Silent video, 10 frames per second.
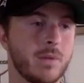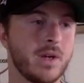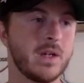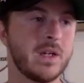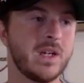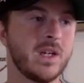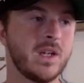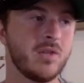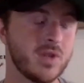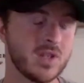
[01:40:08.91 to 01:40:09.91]
But
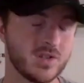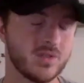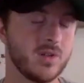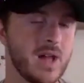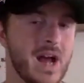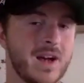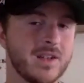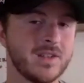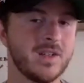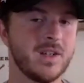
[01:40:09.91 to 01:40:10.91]
if you kiss a little
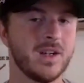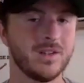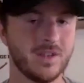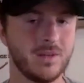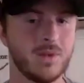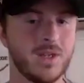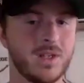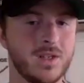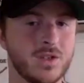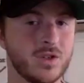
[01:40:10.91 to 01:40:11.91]
ass, it's going to make it
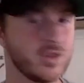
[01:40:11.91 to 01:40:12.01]
easier.